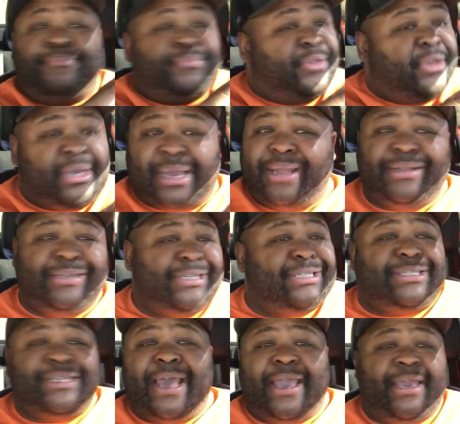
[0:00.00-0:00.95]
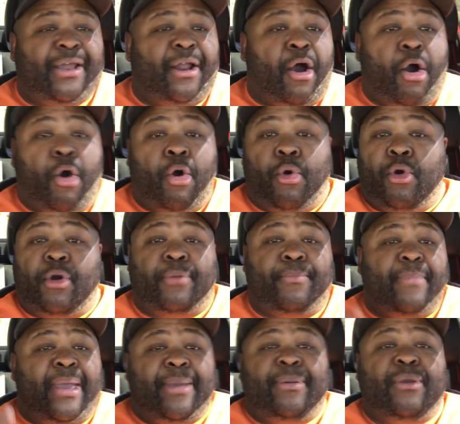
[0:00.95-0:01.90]
you can just take it all. Or
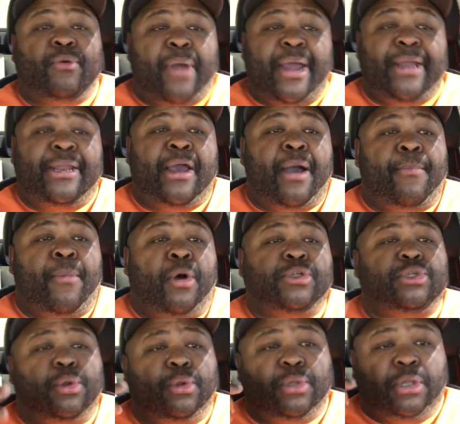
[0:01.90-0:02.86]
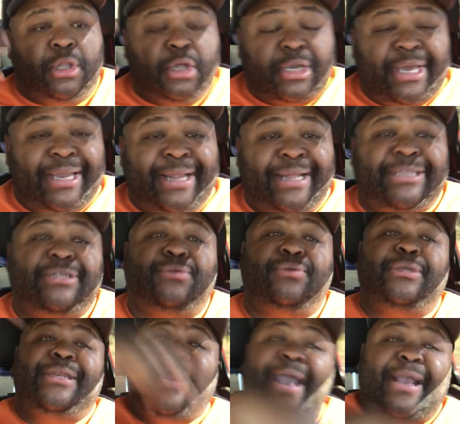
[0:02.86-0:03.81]
maybe right now I'm also looking into
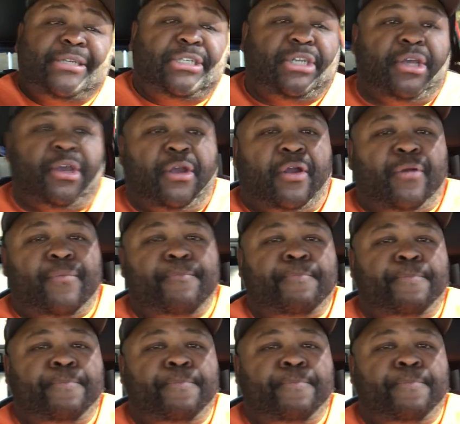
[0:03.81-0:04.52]
next year,